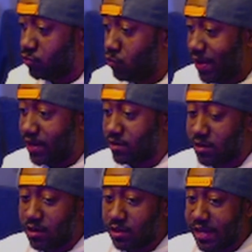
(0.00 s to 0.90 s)
win.
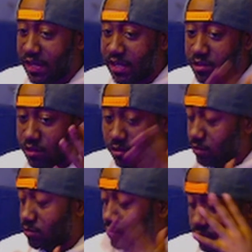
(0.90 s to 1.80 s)
Like
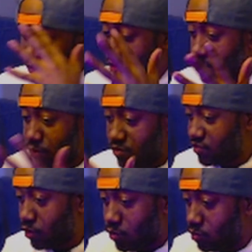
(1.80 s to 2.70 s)

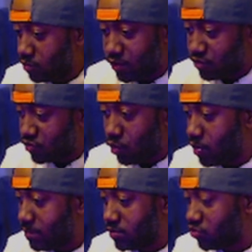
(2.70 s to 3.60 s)
there's no
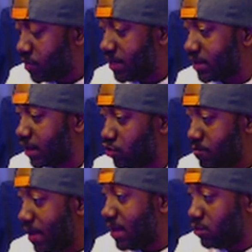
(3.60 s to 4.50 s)
in between. Like you
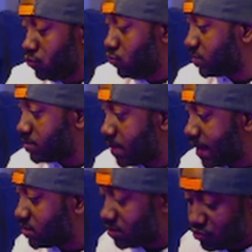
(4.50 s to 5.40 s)
may lose some
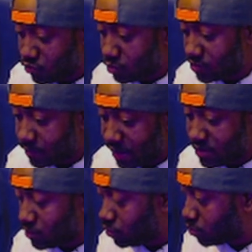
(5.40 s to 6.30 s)
matches because
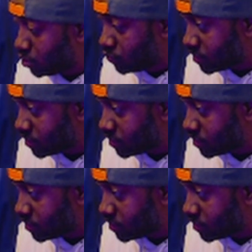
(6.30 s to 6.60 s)
somebody's a little close